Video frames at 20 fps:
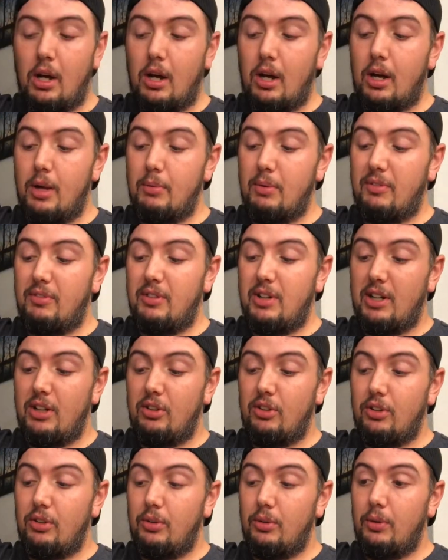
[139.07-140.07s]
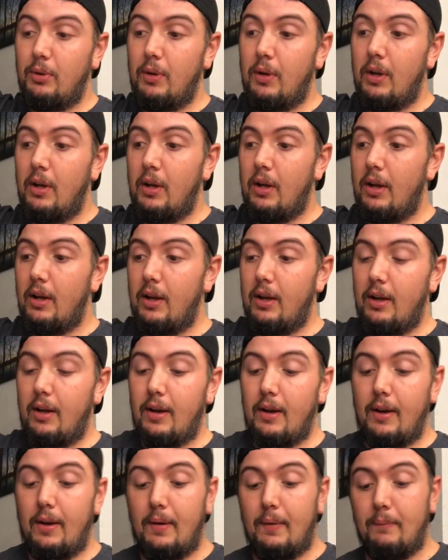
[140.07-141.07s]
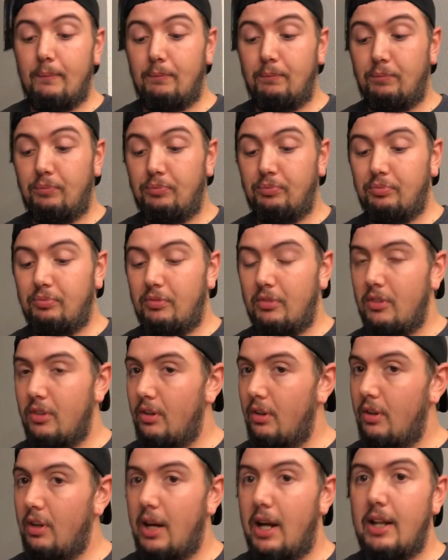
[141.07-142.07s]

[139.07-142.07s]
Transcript: if need to. I